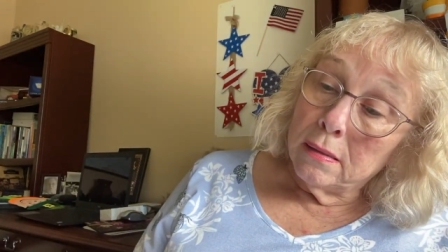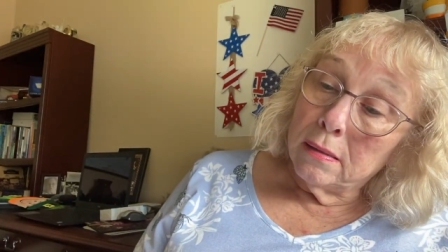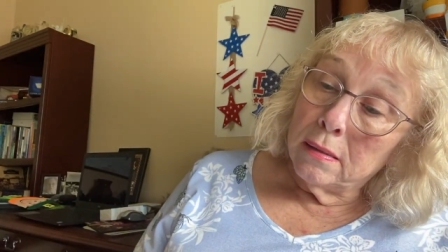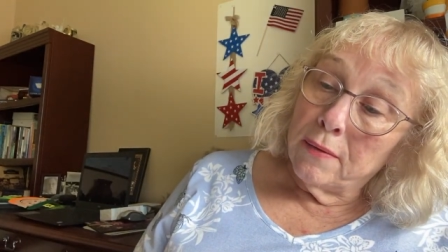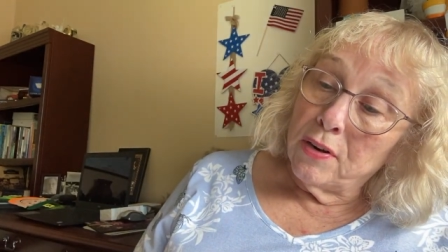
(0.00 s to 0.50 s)

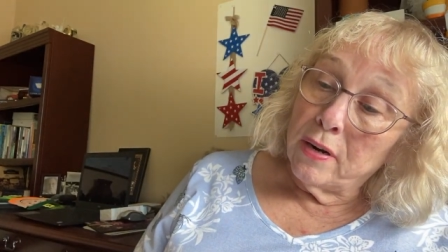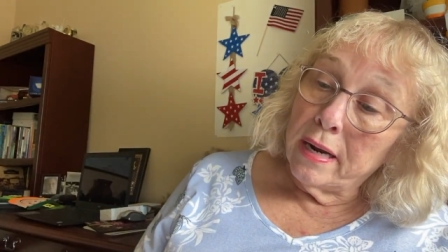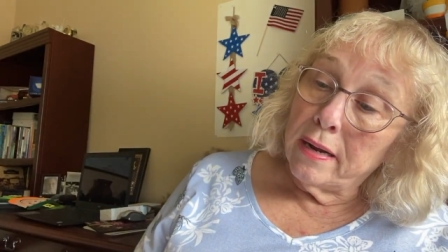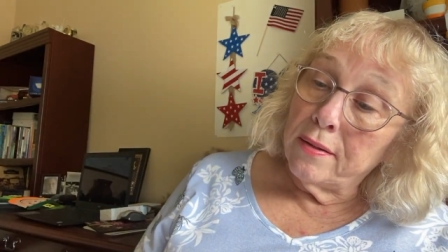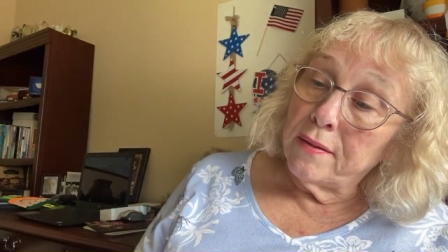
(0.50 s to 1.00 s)
Give your
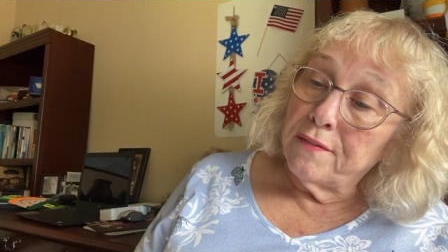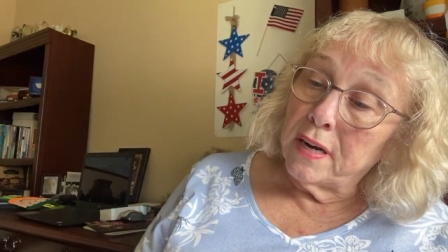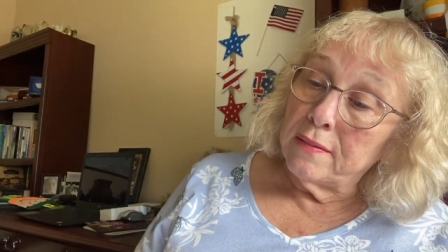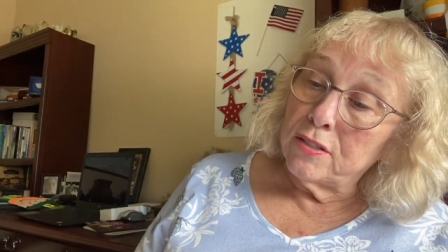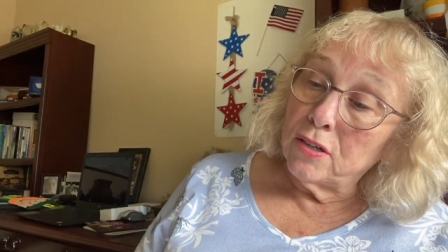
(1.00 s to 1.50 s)
hands the
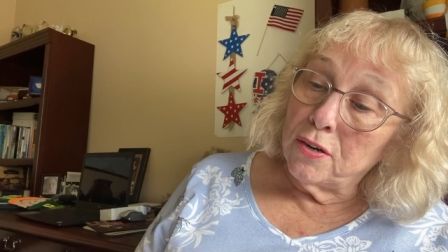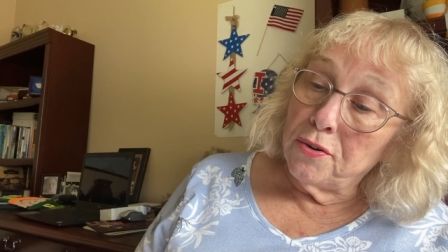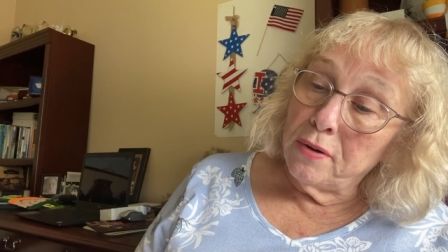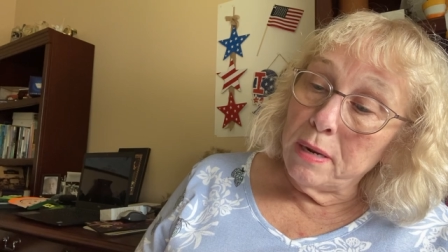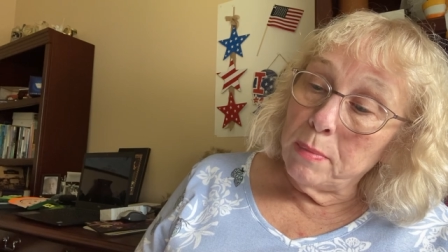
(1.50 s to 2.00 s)
five-star
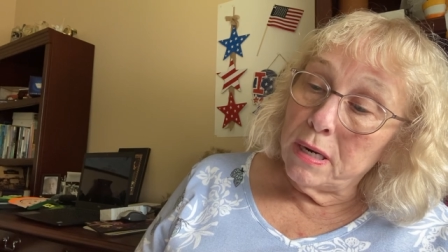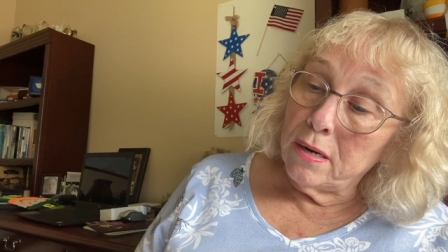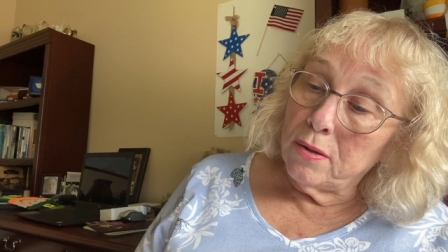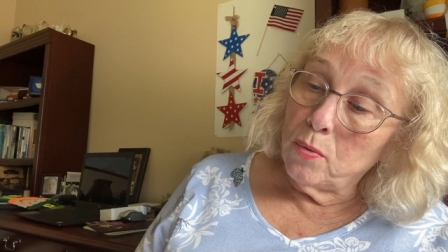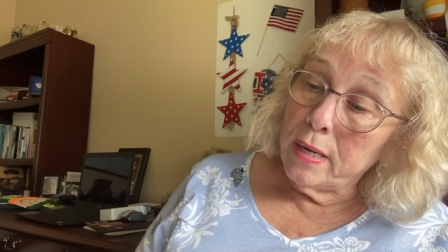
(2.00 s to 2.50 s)
treatment.
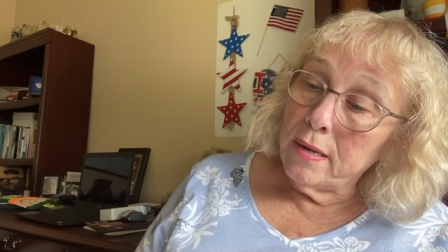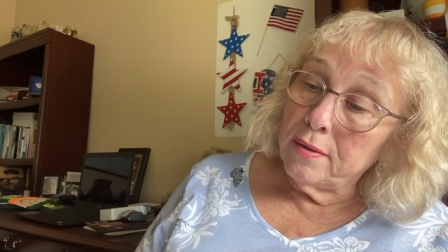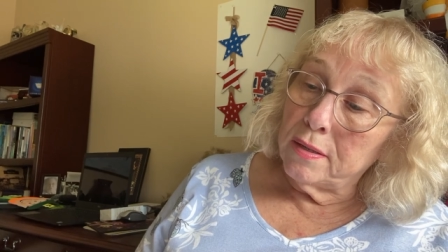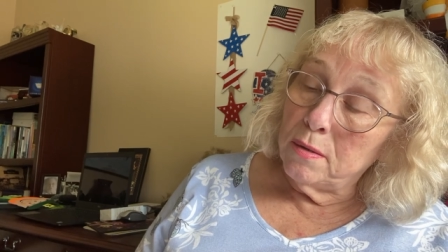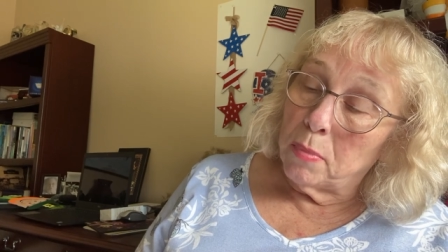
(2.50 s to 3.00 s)
Squeeze
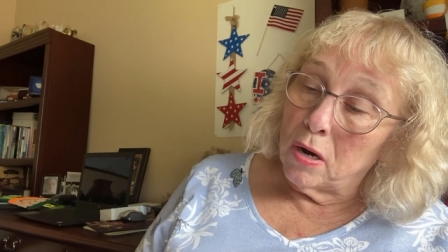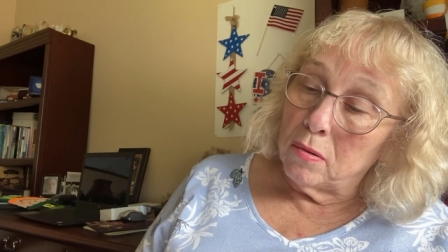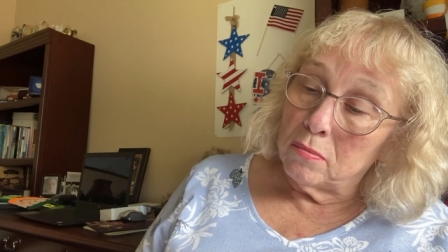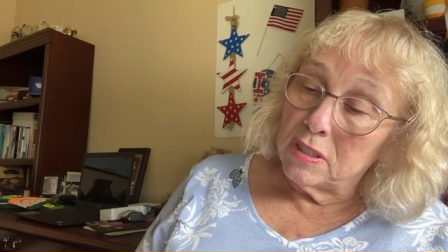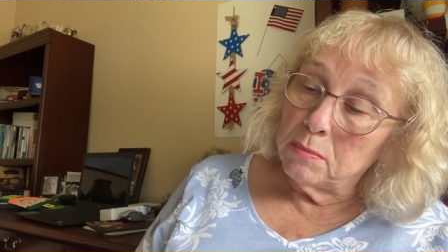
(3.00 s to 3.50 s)
under
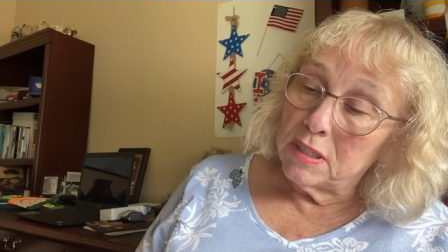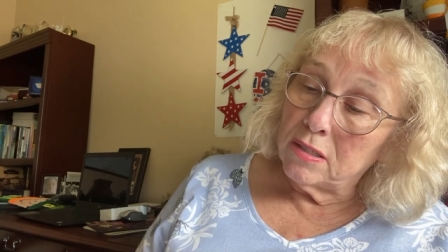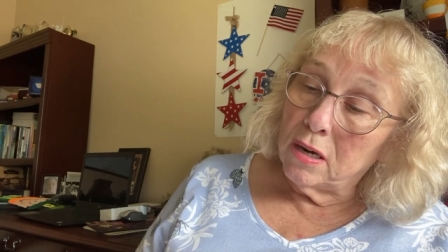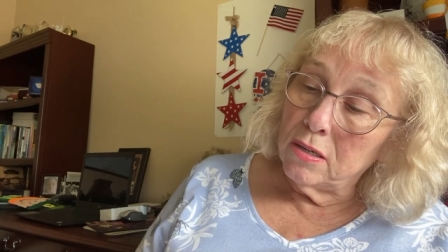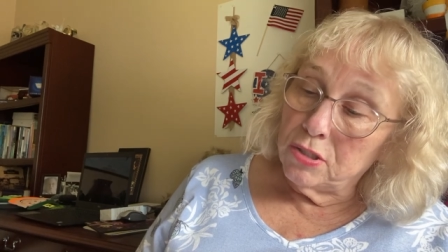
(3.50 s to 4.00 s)
palms,
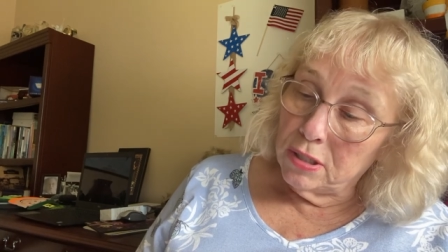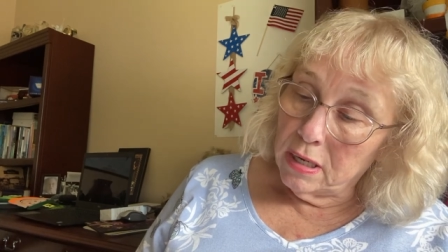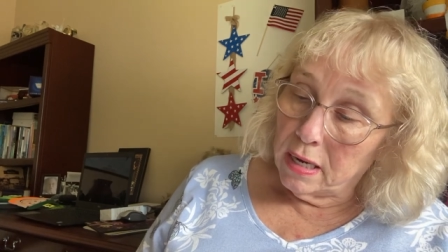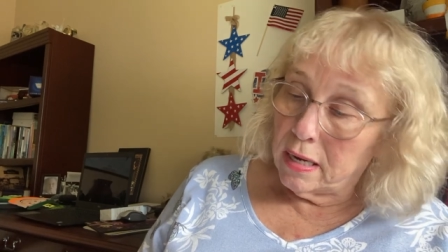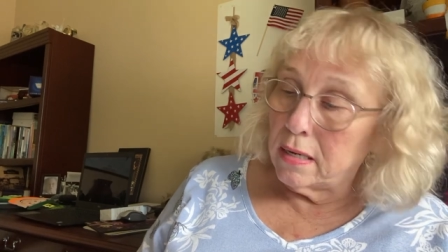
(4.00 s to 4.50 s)
massage into
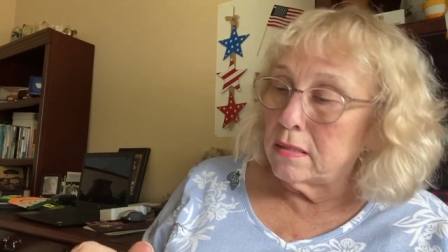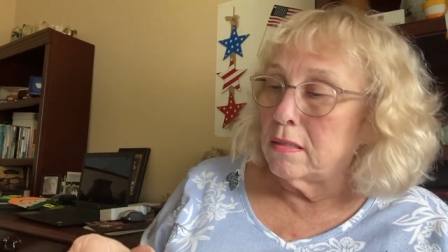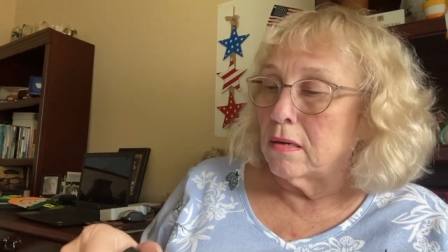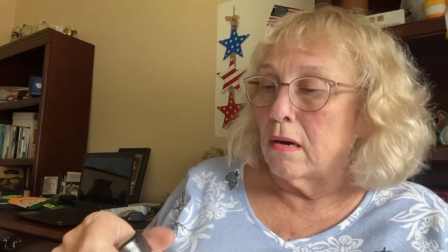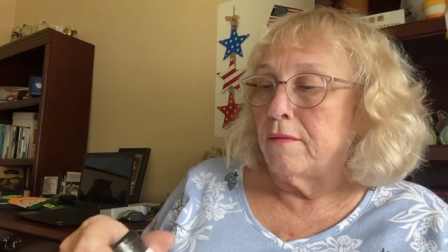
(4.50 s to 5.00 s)
hands
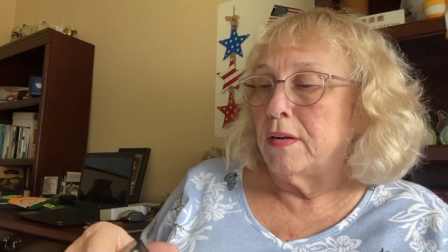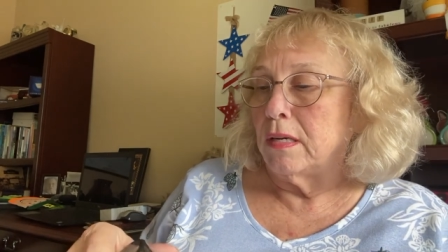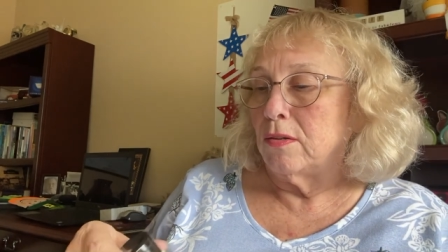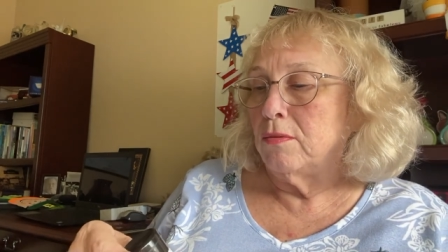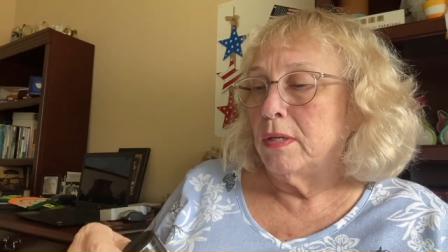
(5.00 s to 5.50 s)
as often
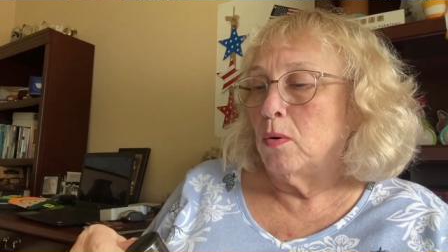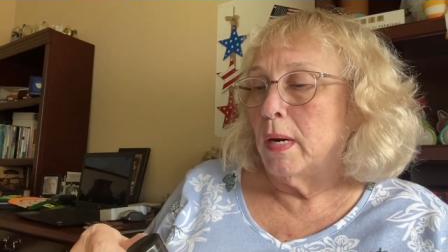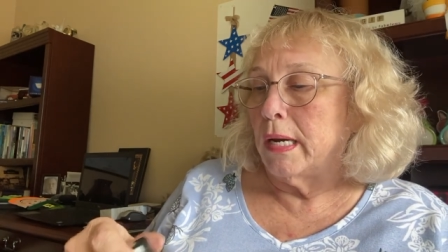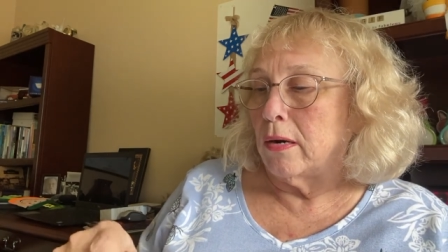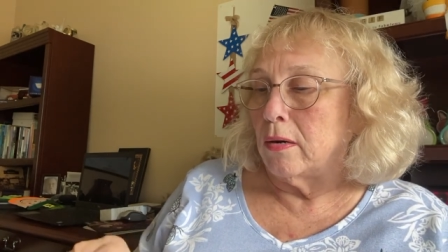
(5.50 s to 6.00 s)
as
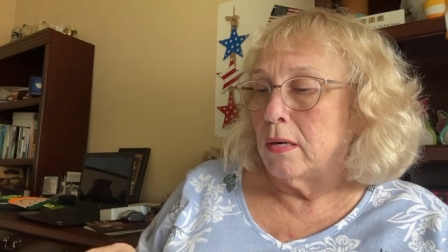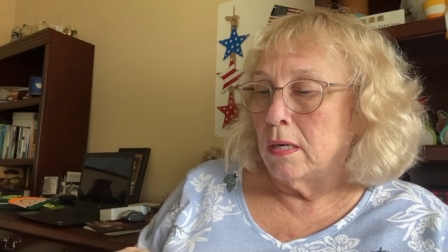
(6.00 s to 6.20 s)
required.